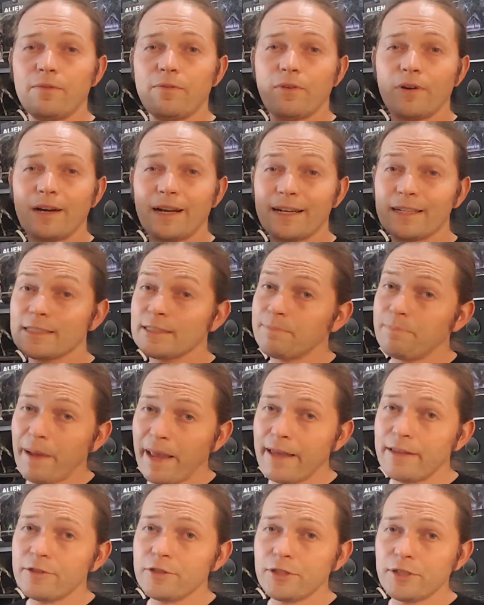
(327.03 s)
for an
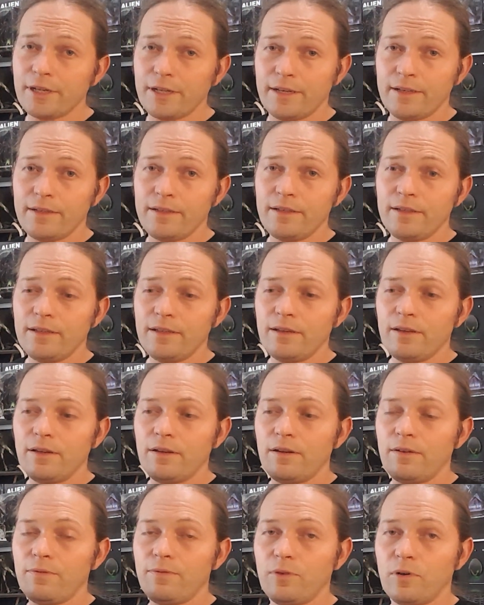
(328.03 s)
expansion
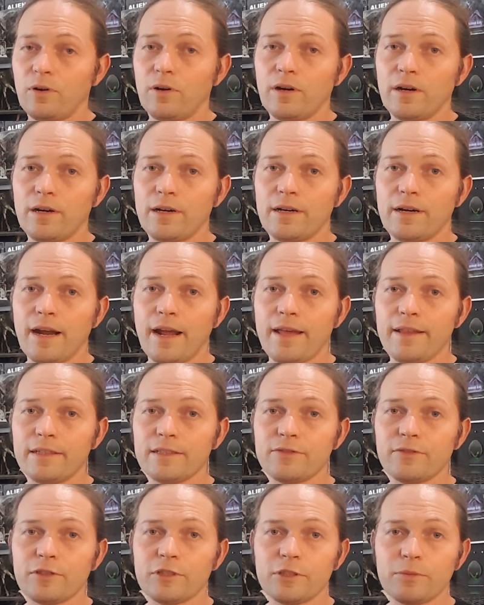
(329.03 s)
for
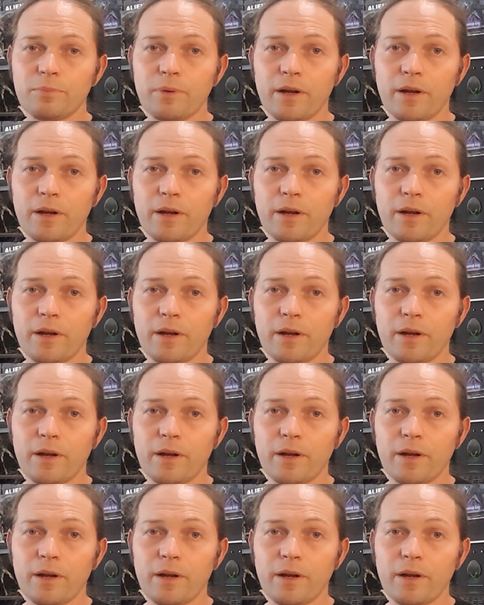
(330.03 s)
Aliens vs.